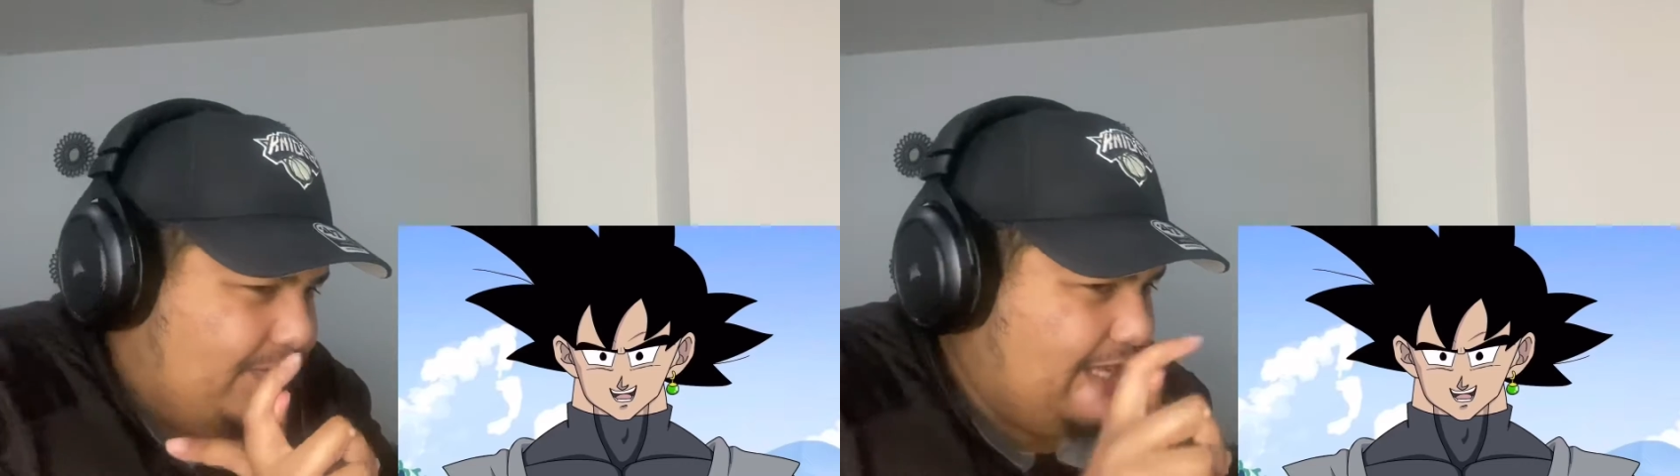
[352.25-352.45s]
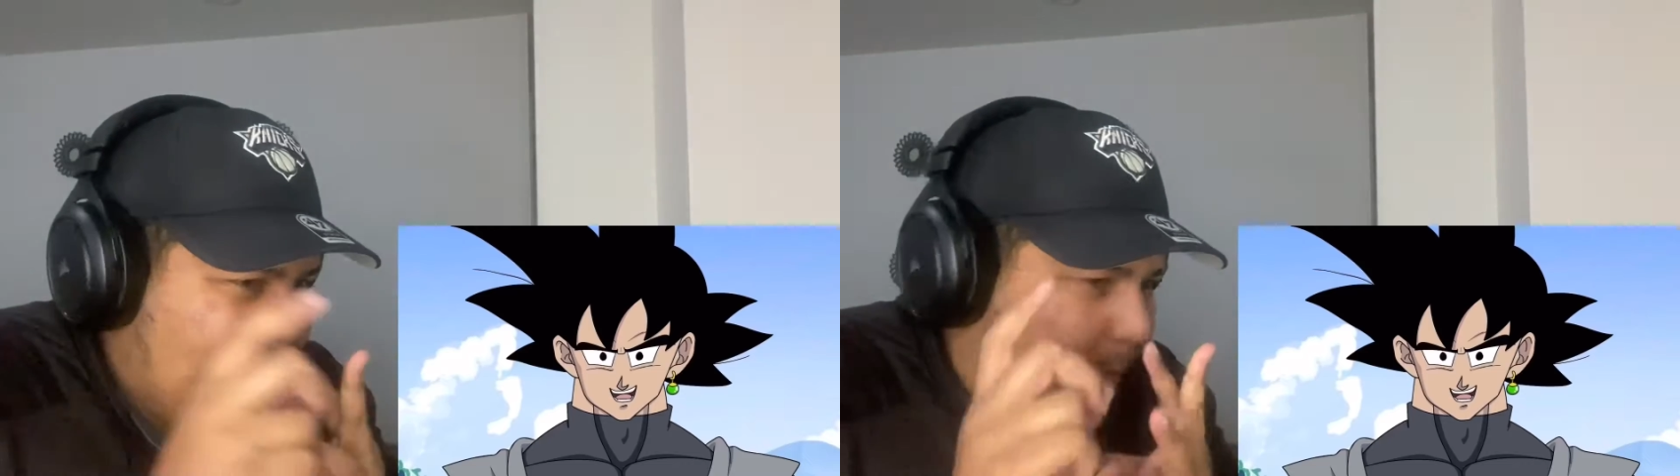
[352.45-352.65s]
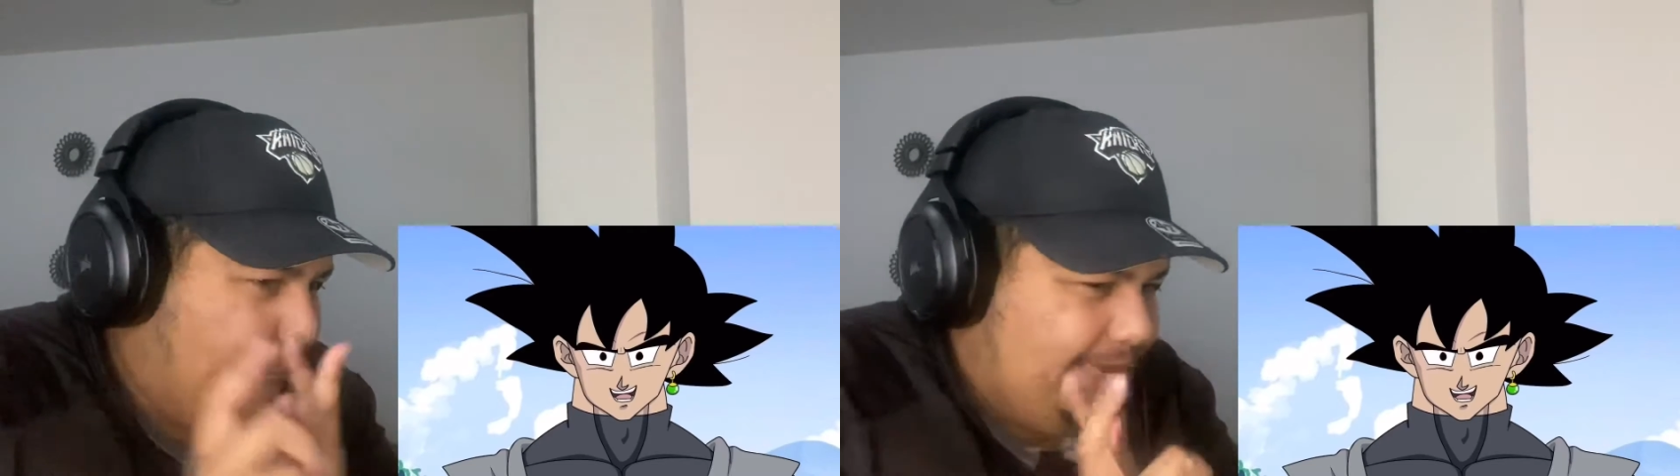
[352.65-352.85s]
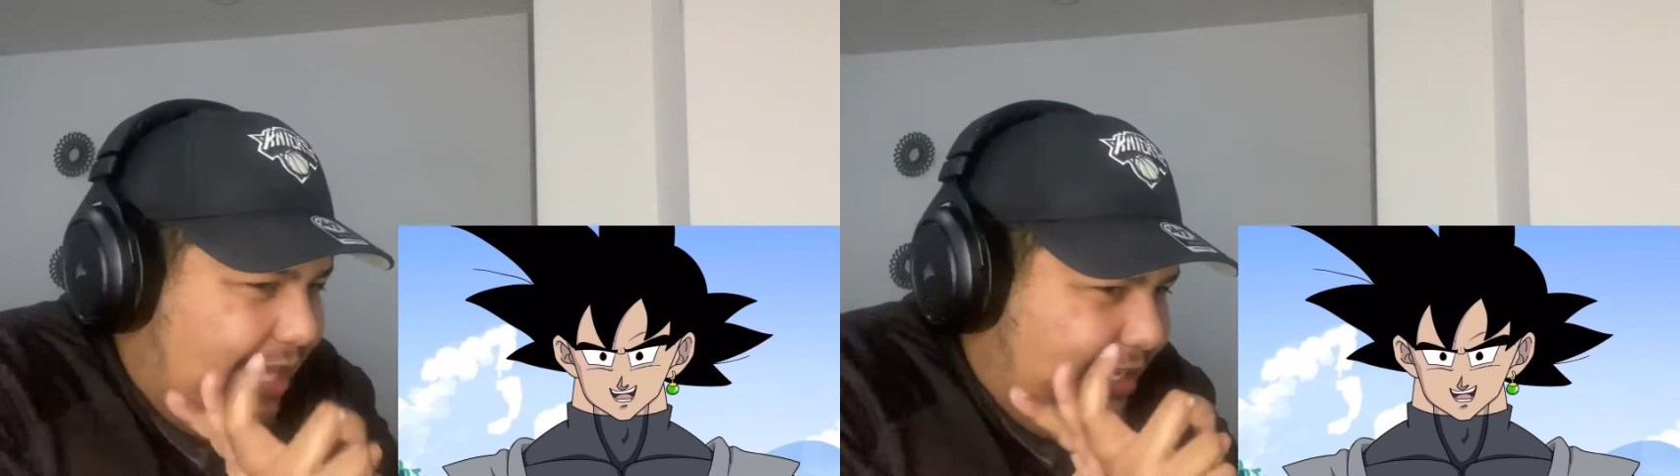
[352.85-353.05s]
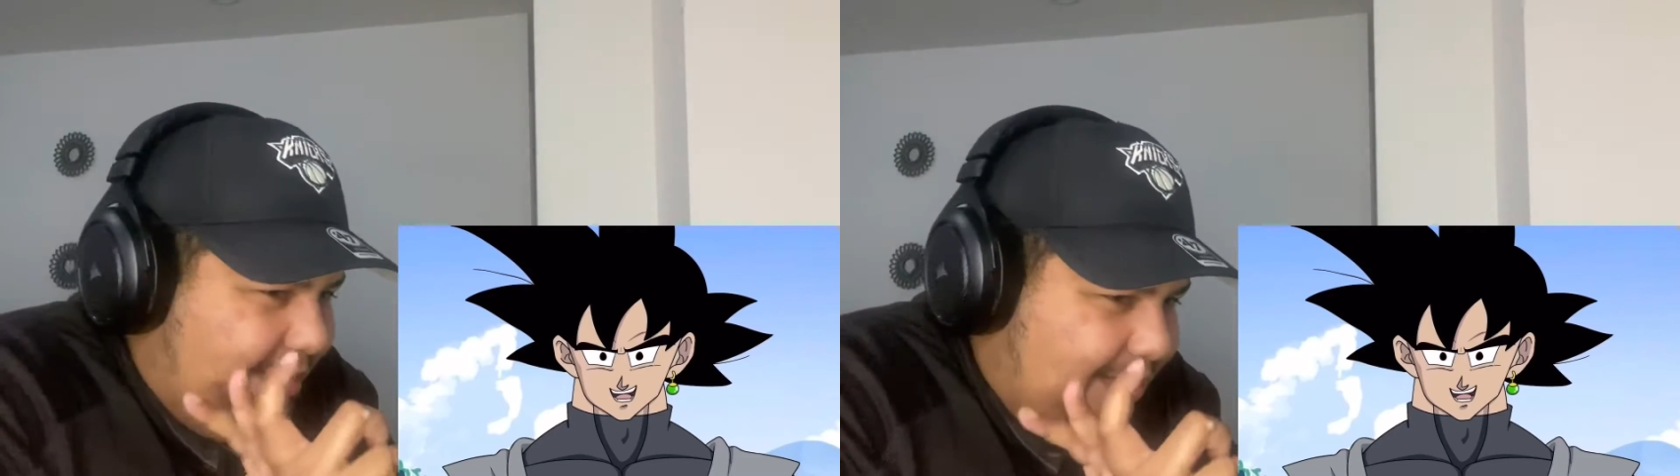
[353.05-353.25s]
he got
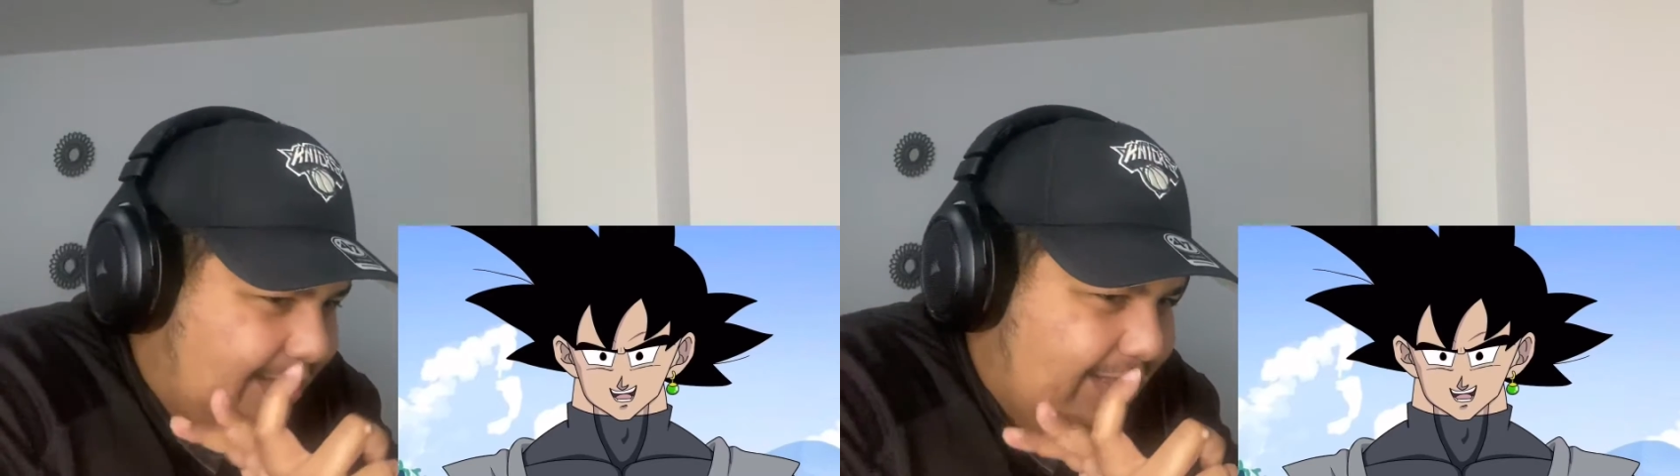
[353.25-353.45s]
Black.